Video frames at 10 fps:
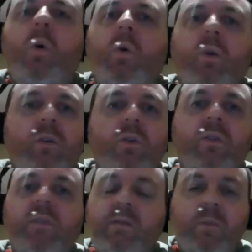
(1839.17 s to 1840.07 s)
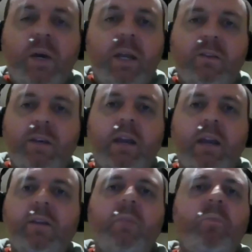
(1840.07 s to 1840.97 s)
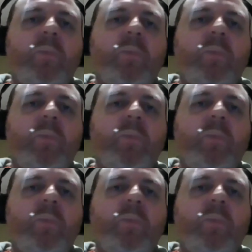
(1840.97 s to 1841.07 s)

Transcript: or could have even been a 10 out of 10.